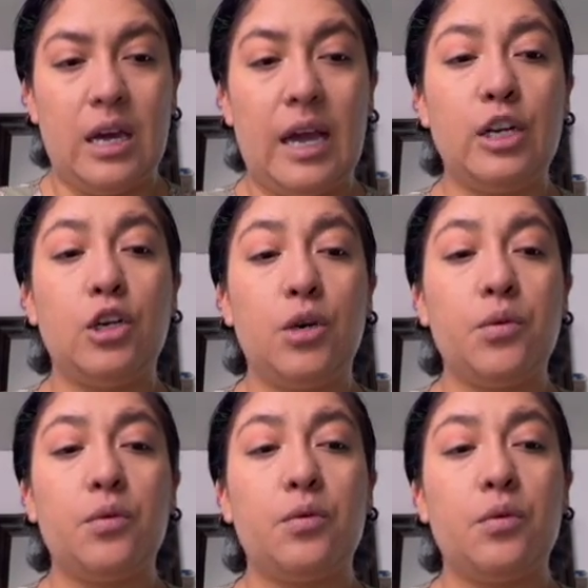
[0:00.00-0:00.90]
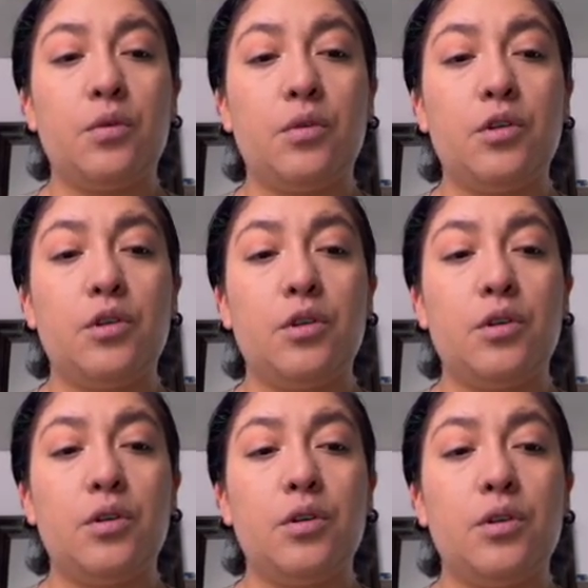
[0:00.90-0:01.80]
know
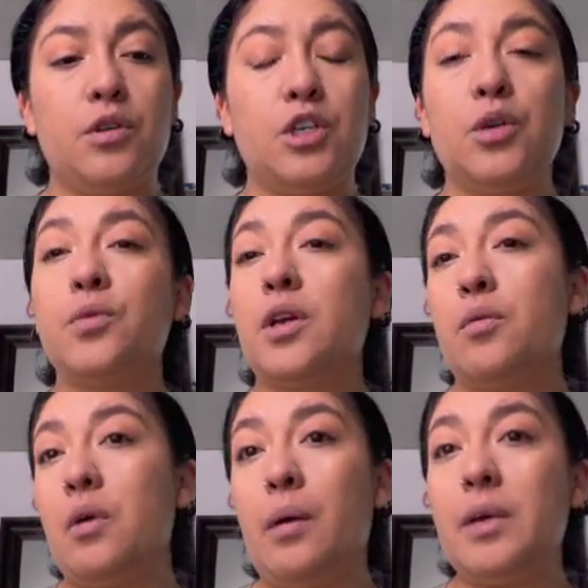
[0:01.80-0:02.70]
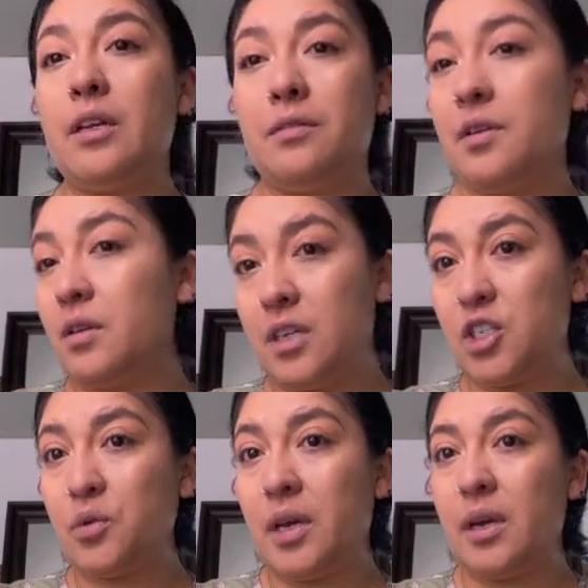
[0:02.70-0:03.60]
she wouldn't want me to feel this
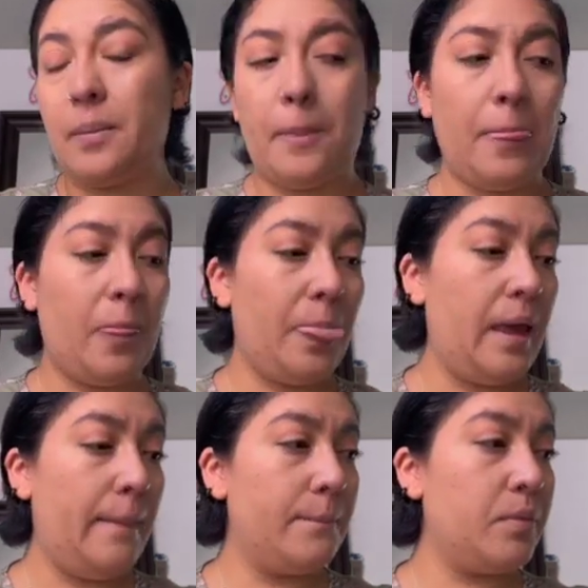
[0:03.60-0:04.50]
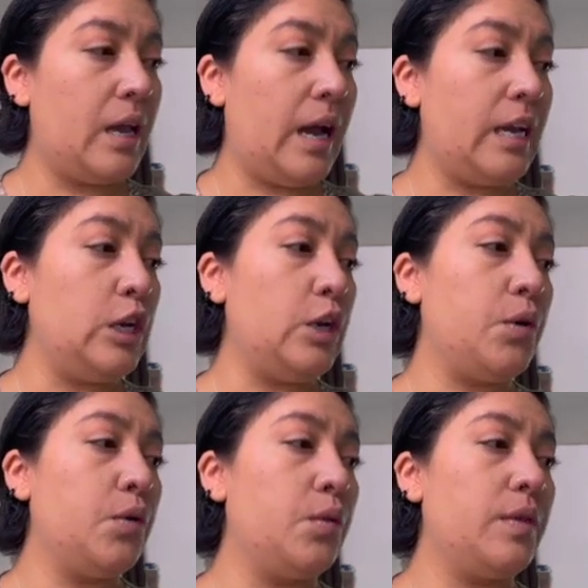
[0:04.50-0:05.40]
way. I
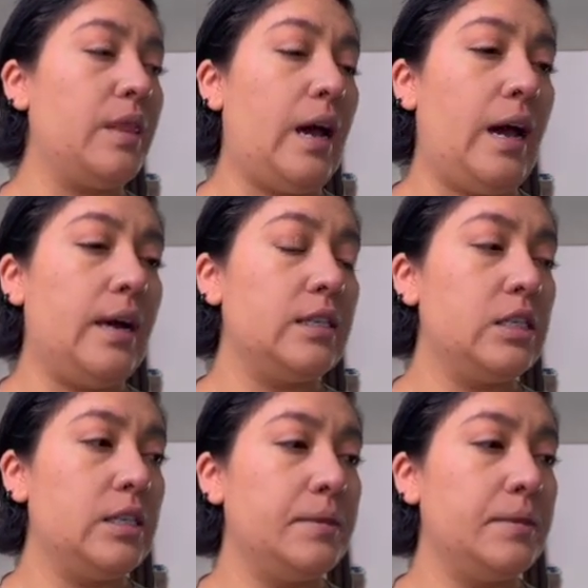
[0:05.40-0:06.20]
know that